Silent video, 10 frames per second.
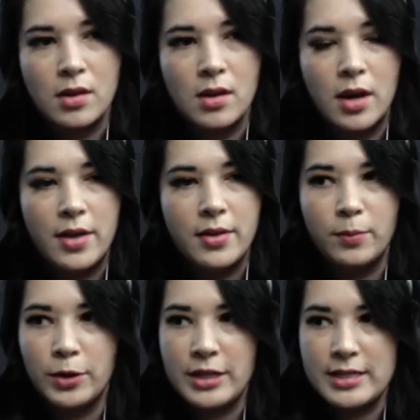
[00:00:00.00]
And then
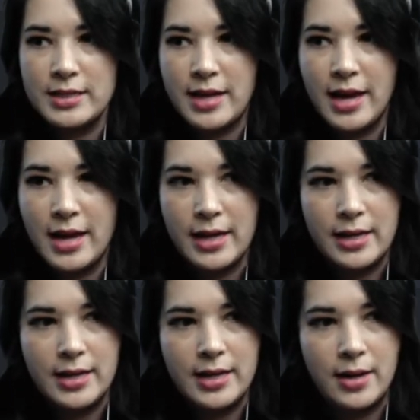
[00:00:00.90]
we're going to say
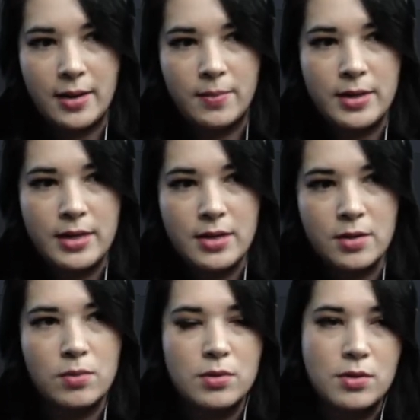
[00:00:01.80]
num
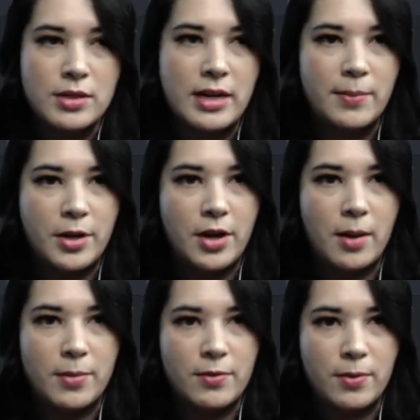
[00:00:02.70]
equals, and I'm going to
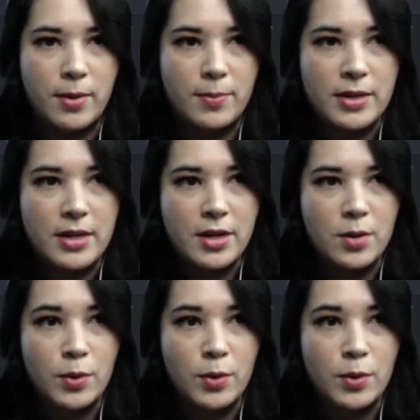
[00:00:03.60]
copy from up here.